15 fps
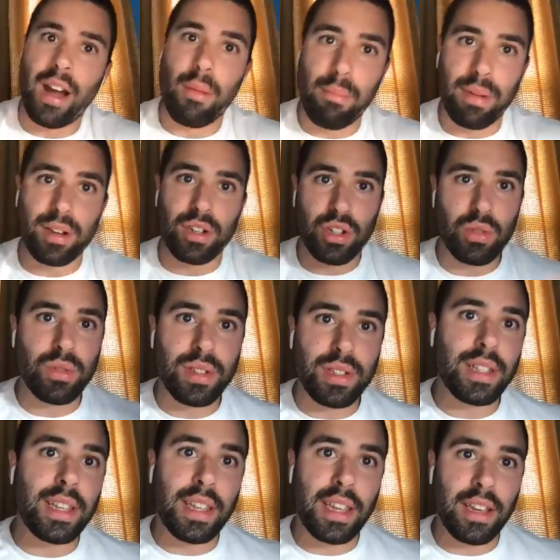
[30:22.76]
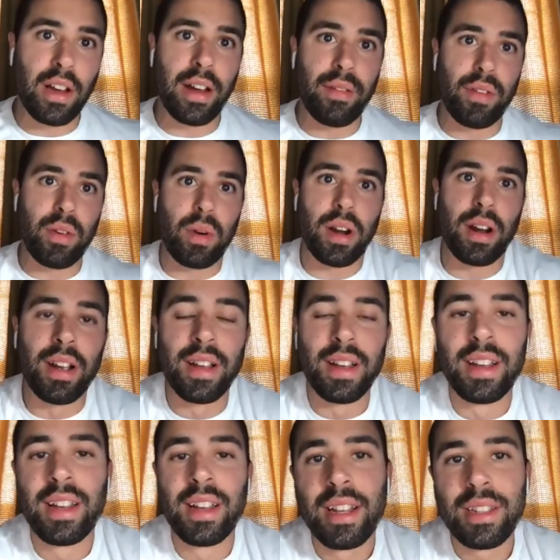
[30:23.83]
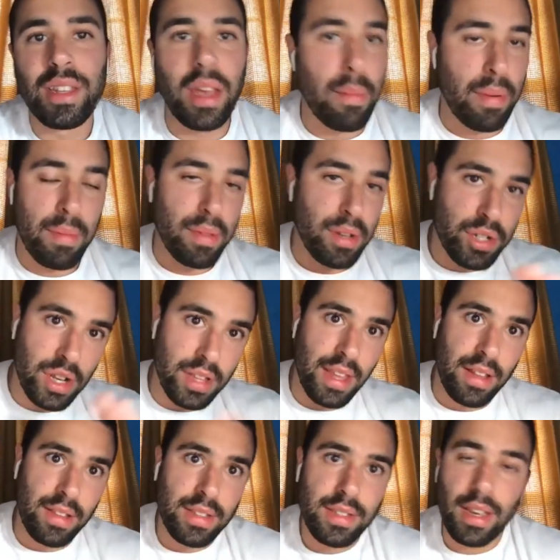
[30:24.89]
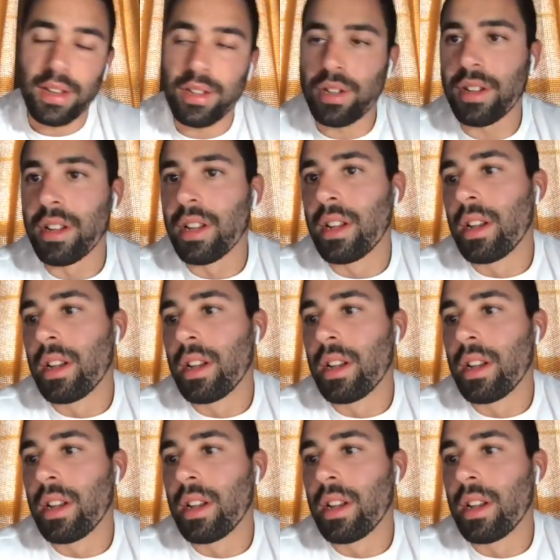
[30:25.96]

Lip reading: out, but she was leaking everywhere. So that pretty much shut down the session.